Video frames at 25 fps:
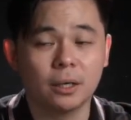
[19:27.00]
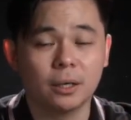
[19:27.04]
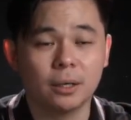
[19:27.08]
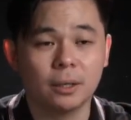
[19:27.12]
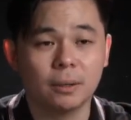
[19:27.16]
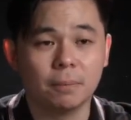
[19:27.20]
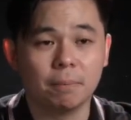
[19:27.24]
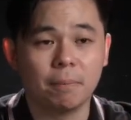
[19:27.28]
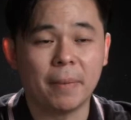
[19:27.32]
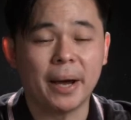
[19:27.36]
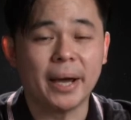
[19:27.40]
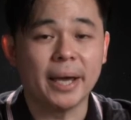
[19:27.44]

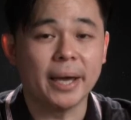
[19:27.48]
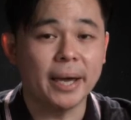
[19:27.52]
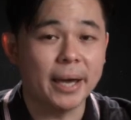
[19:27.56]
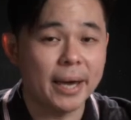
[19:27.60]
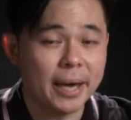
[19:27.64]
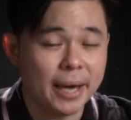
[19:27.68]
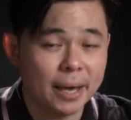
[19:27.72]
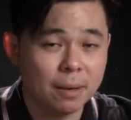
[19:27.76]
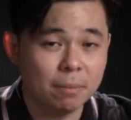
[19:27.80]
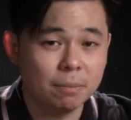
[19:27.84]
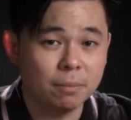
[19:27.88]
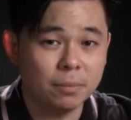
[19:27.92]
my
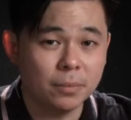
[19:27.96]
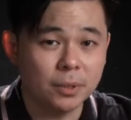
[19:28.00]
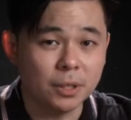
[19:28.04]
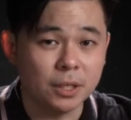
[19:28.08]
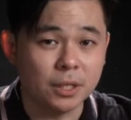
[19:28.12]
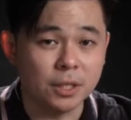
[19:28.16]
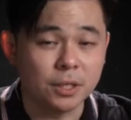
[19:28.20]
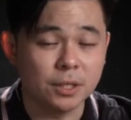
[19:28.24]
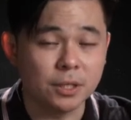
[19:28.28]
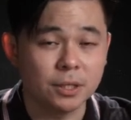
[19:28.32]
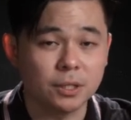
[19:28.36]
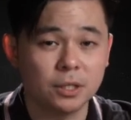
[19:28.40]
aim
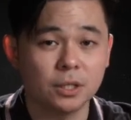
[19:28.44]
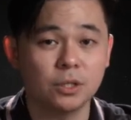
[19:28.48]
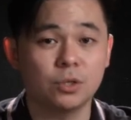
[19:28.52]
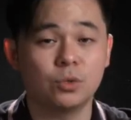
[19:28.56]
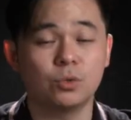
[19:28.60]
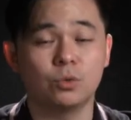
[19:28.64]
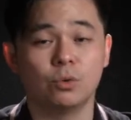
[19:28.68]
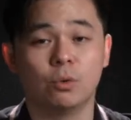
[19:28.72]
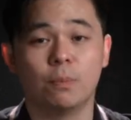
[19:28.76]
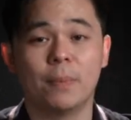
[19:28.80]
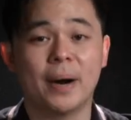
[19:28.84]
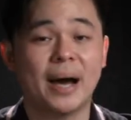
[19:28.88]
is just
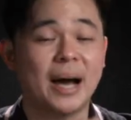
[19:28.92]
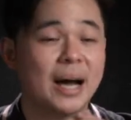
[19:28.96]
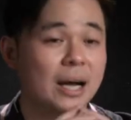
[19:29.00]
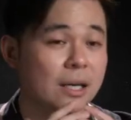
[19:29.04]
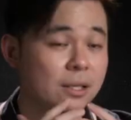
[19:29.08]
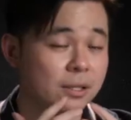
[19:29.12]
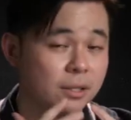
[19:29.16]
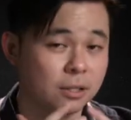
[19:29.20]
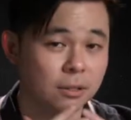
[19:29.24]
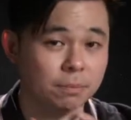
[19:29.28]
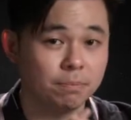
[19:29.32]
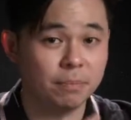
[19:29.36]
to pass
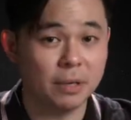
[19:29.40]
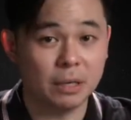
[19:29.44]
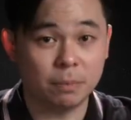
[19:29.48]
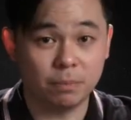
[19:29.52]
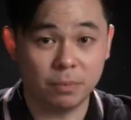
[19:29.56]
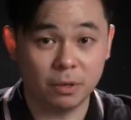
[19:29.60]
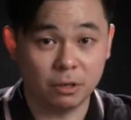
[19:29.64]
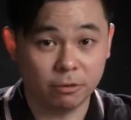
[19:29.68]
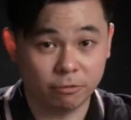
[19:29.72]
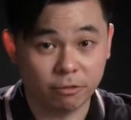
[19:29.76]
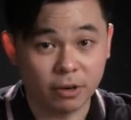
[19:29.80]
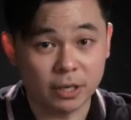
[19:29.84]
the
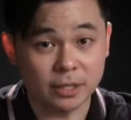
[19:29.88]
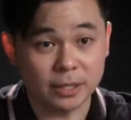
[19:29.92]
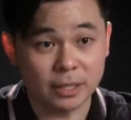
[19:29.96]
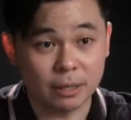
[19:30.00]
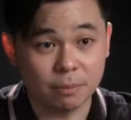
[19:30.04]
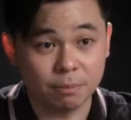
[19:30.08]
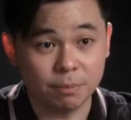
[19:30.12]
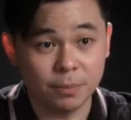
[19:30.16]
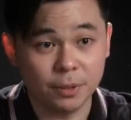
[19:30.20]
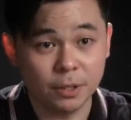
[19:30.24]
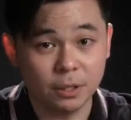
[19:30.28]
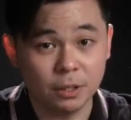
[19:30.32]
paper. For
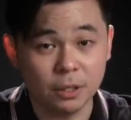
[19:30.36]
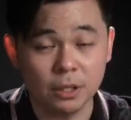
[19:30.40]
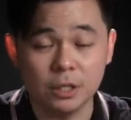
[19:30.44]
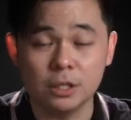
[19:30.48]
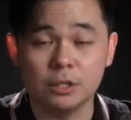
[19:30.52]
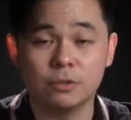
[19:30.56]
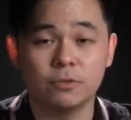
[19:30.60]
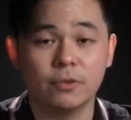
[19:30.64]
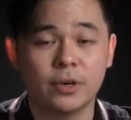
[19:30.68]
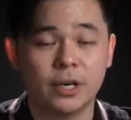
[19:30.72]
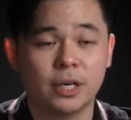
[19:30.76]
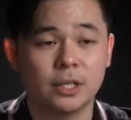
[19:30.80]
example,
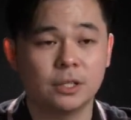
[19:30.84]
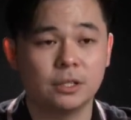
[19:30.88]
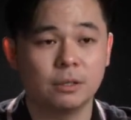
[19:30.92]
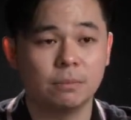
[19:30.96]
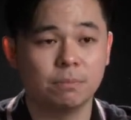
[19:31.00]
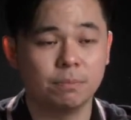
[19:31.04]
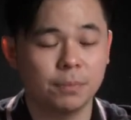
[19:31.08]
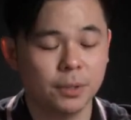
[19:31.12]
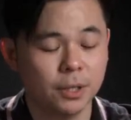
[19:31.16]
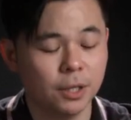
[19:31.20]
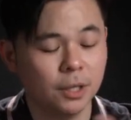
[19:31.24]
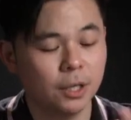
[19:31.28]
it's very
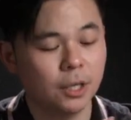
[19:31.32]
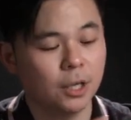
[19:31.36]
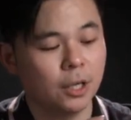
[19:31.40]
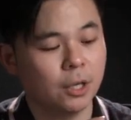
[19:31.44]
simple.